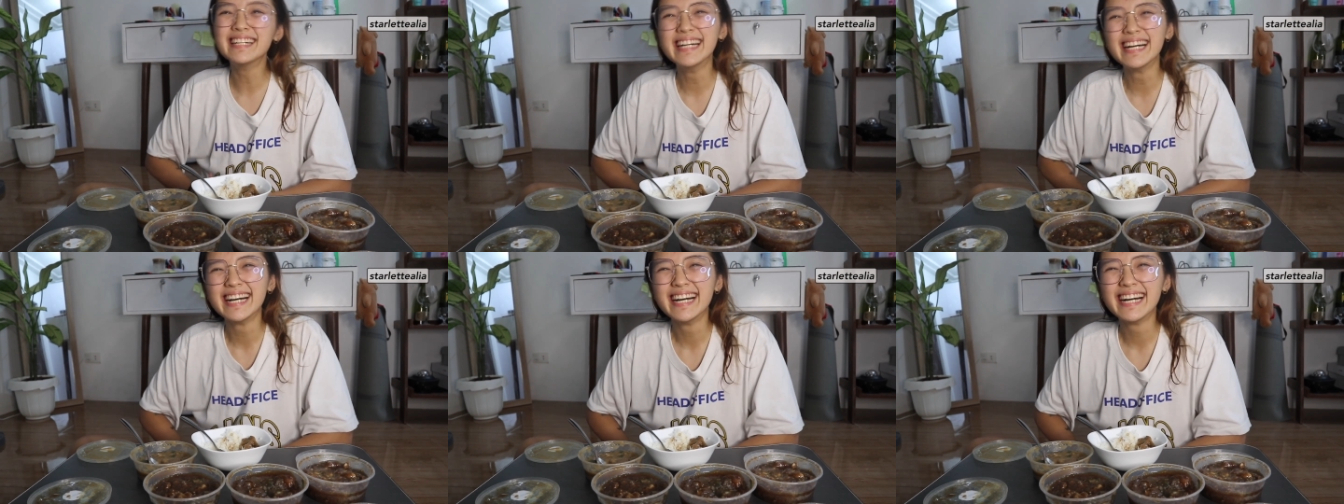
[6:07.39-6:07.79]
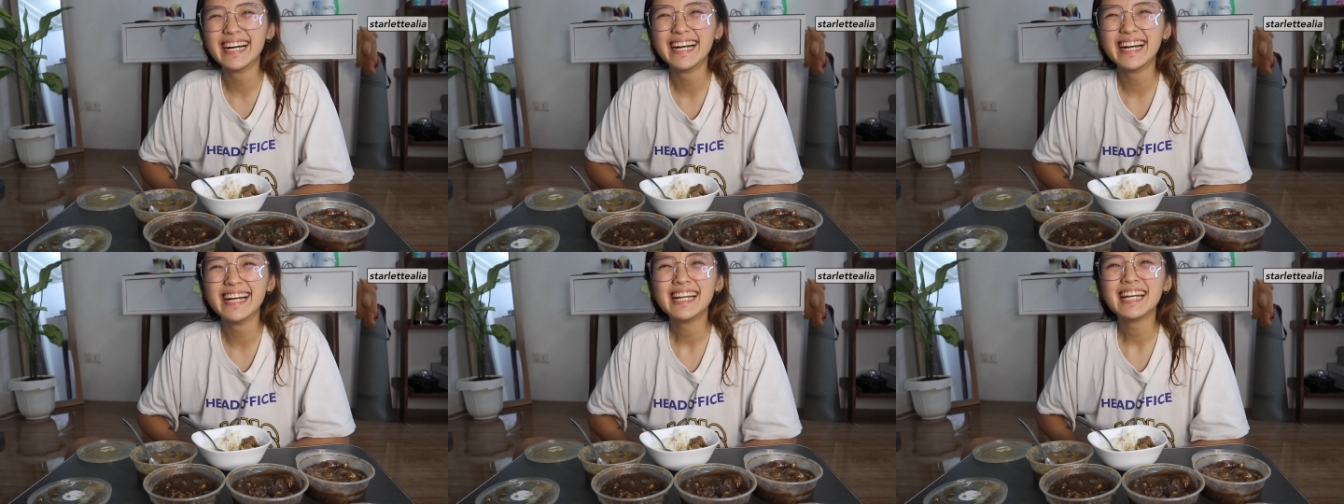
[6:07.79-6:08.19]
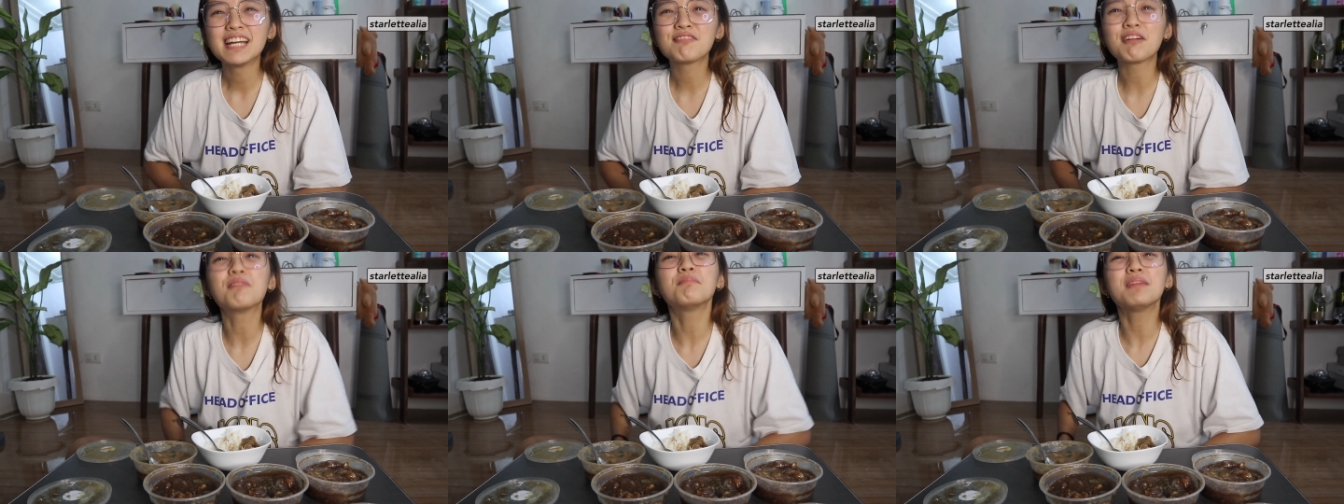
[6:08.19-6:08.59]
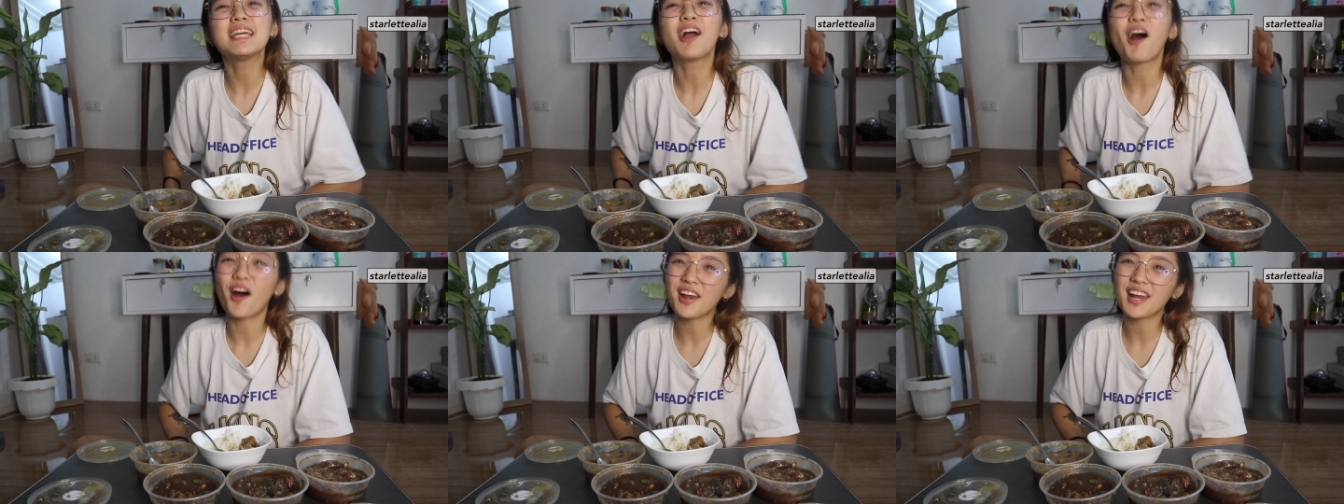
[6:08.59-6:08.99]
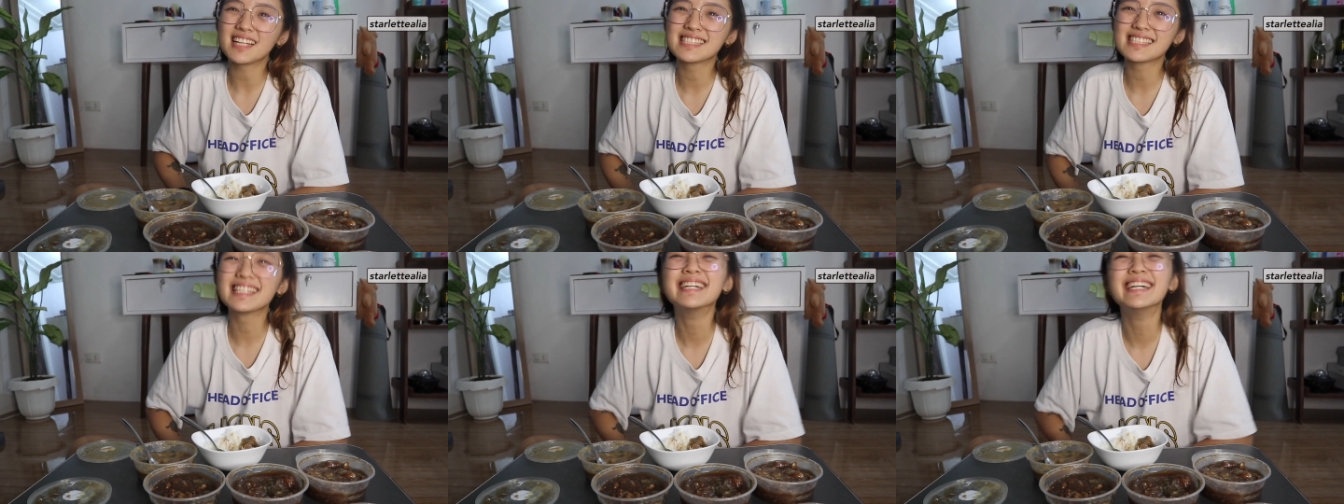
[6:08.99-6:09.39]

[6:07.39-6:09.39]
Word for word: If I'm being honest.